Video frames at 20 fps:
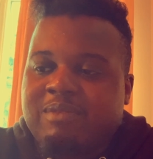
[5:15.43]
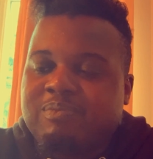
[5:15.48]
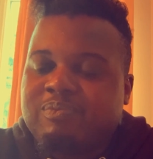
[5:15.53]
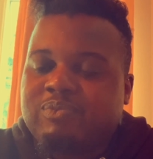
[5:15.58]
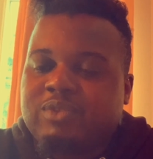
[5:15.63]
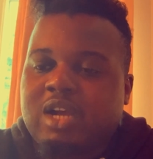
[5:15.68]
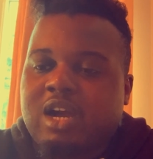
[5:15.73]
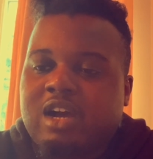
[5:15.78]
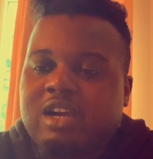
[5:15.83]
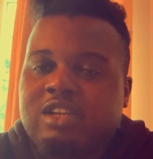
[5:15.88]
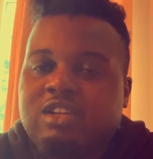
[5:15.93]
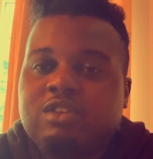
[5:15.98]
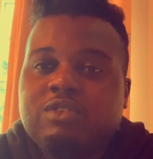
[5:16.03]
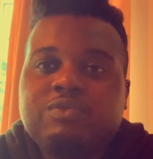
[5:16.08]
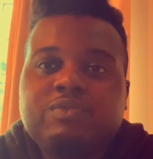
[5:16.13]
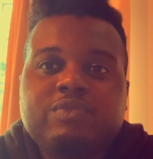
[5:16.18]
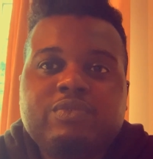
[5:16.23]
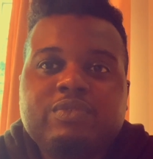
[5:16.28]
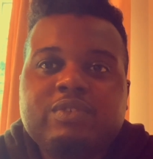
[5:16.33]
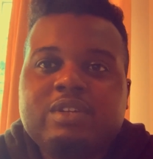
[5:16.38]
kind of,
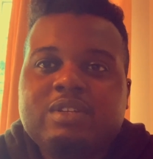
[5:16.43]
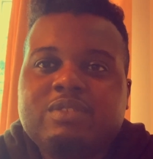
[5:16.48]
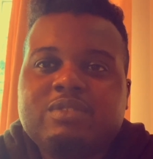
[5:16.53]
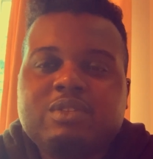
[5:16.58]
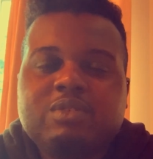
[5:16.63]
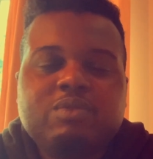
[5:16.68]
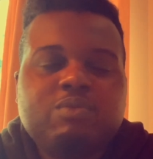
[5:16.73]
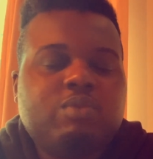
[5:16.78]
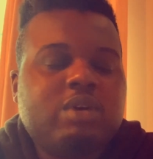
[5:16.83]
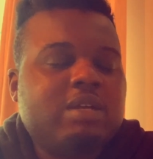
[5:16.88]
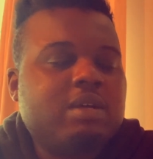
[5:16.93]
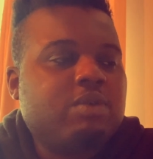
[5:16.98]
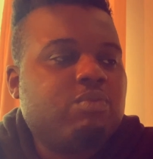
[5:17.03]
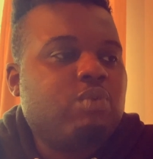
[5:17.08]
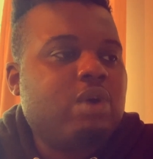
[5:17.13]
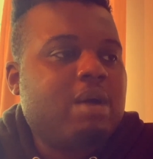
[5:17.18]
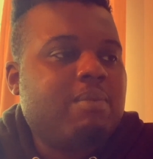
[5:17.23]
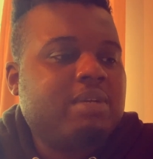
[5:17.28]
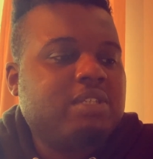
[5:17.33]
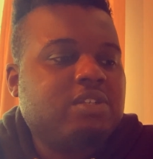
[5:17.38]
what
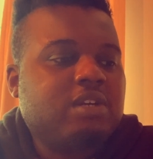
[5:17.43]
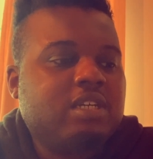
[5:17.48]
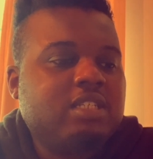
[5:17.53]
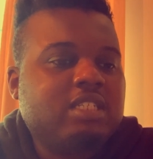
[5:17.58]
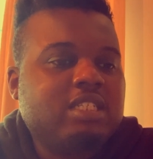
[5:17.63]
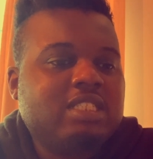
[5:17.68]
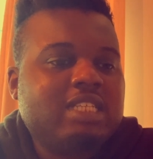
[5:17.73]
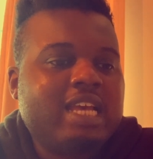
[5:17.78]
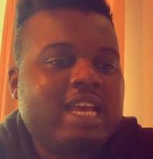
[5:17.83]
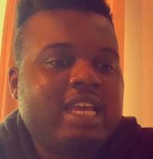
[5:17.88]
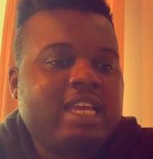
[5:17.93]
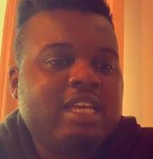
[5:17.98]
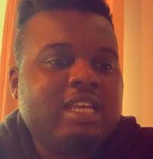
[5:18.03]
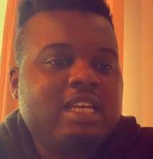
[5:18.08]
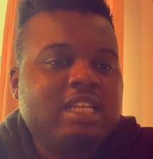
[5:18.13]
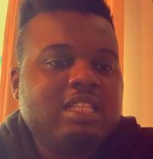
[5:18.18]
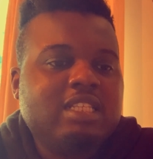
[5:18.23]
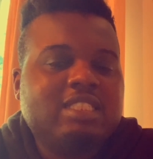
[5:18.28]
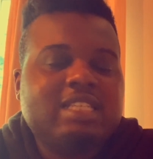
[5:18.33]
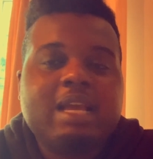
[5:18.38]
am I trying to say?
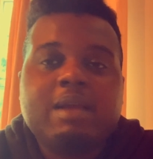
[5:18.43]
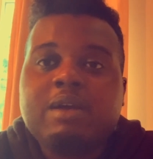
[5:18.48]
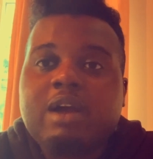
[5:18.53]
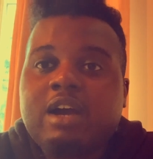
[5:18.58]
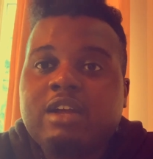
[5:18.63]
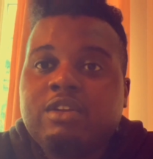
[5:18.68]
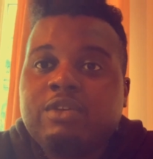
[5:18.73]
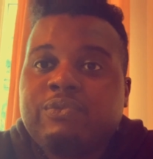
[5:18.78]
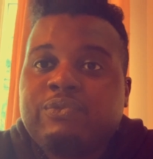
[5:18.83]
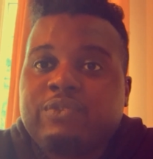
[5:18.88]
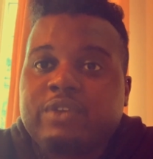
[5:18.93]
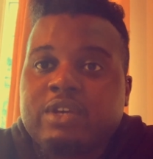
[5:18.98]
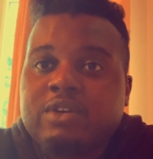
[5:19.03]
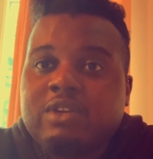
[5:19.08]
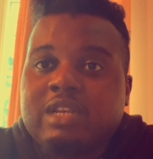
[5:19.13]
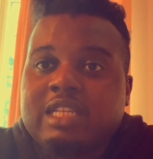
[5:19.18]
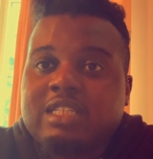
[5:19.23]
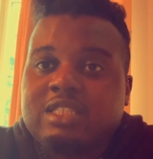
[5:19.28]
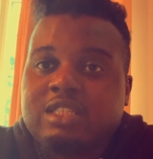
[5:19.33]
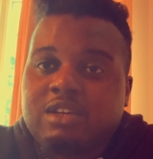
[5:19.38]
The same kind of
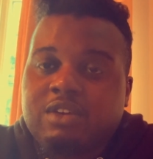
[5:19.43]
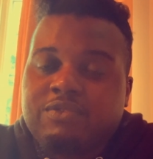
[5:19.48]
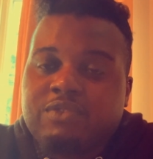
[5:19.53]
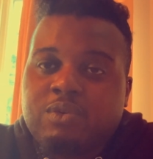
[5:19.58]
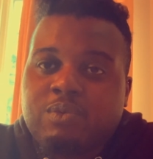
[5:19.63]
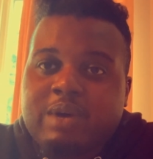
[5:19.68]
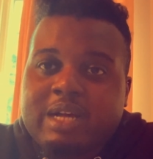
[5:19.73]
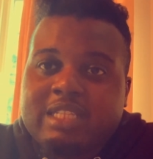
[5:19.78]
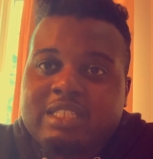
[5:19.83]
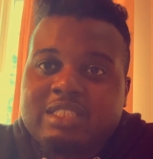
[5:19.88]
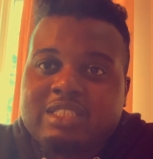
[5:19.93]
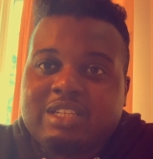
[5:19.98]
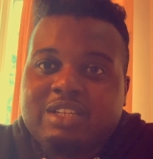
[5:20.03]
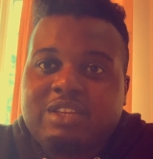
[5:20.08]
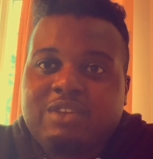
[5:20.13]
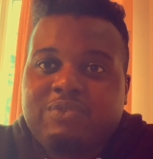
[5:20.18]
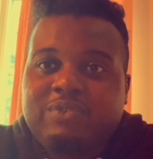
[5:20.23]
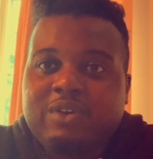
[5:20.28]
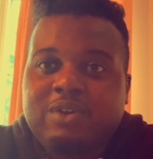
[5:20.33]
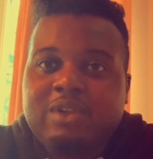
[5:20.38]
feel as the other one. So
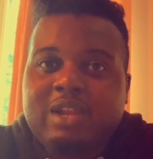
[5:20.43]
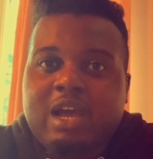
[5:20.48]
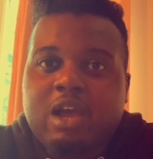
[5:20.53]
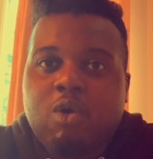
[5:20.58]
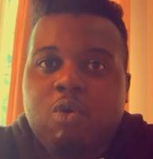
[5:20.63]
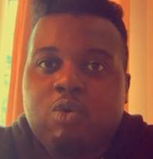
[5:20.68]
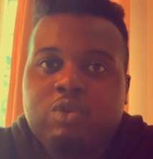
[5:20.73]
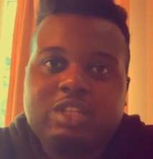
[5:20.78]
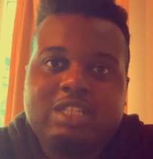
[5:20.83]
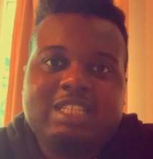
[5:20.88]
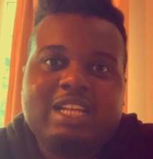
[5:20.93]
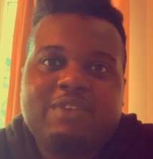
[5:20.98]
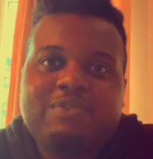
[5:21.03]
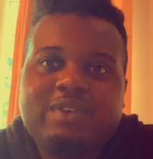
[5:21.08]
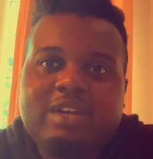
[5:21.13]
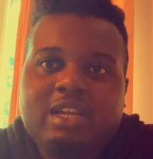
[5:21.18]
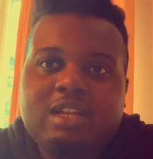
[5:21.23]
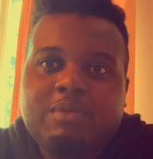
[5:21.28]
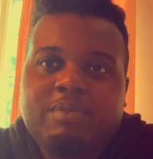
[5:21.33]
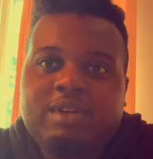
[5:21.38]
you feel like all the stuff are
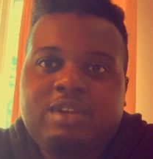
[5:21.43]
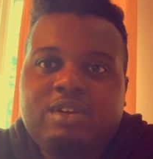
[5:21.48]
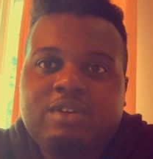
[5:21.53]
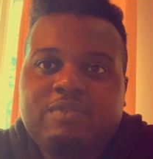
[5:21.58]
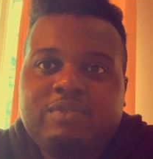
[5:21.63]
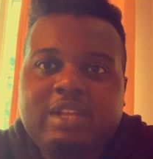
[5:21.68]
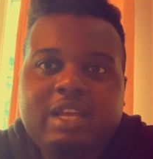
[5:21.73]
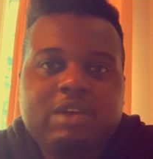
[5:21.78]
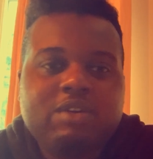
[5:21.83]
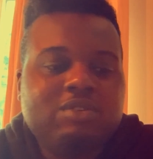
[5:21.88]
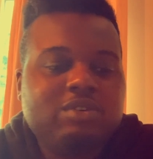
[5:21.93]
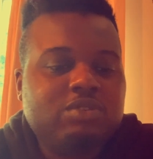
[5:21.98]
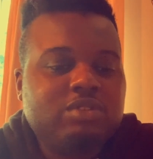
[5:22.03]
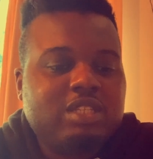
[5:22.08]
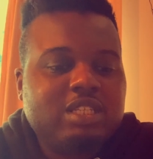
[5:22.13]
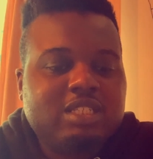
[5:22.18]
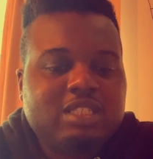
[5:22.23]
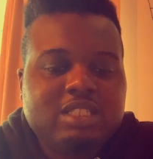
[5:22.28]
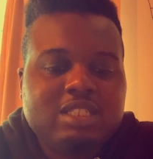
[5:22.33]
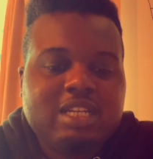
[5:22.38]
going to be lovely, or
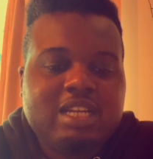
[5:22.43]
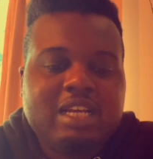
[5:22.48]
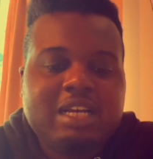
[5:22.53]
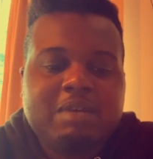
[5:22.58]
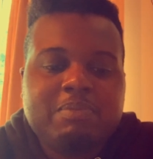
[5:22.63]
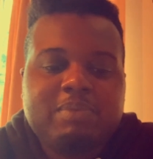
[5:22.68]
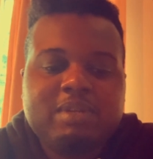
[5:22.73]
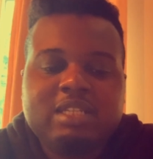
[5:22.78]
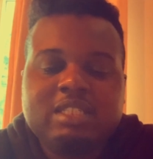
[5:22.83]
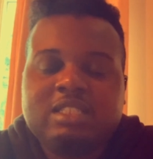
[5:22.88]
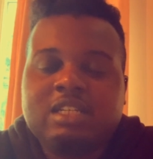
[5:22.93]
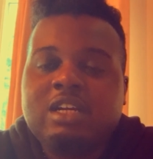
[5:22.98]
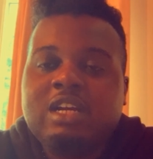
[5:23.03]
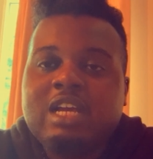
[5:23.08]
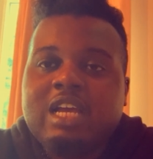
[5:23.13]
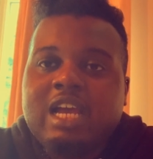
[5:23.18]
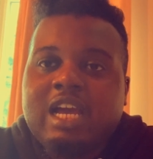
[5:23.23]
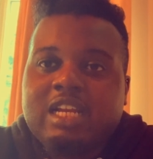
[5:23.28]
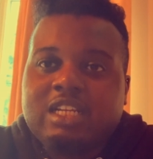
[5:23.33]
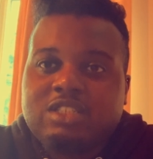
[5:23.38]
this is going to happen and stuff.
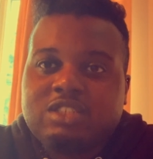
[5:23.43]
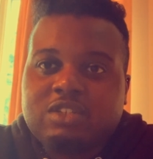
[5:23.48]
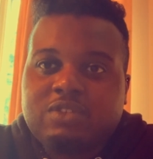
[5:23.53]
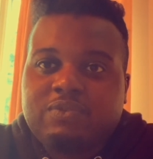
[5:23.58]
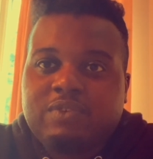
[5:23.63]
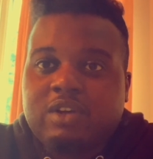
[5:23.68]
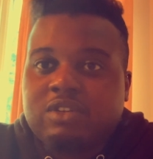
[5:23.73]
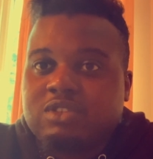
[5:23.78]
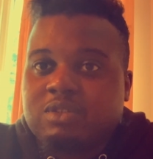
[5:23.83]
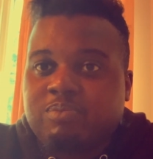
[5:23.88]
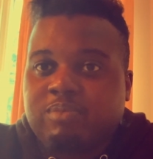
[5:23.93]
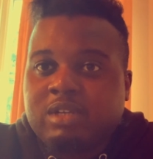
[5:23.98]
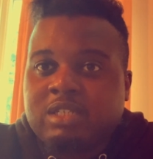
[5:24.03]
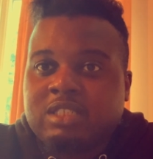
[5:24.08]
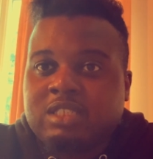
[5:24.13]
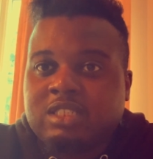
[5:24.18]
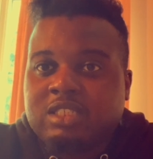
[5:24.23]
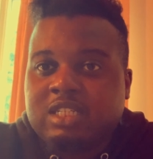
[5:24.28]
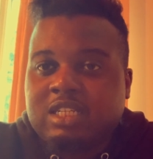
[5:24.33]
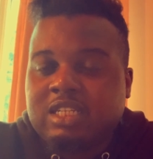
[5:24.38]
And it's just false
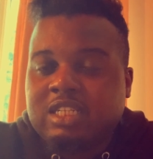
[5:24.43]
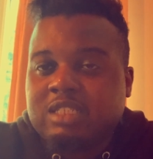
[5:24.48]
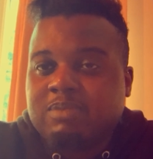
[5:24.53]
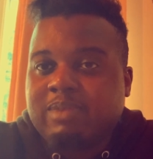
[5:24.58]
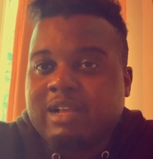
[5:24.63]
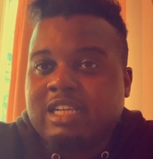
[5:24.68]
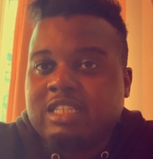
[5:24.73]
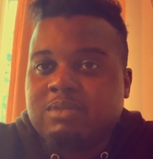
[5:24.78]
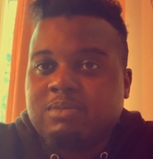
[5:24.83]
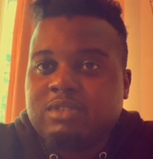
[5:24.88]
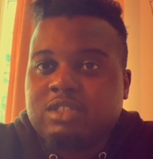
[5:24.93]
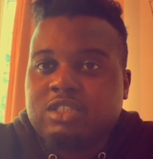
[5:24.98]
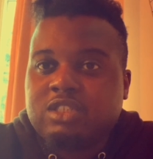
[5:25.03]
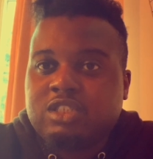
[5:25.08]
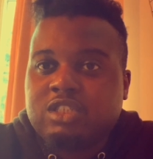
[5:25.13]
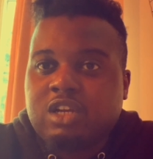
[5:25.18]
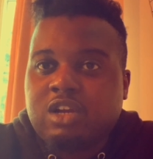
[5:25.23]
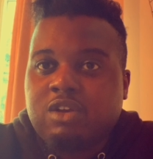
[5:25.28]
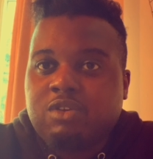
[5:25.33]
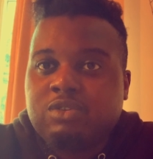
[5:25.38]
impressions. And this placement just
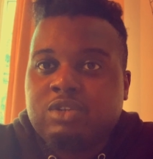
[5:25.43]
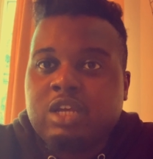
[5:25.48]
showed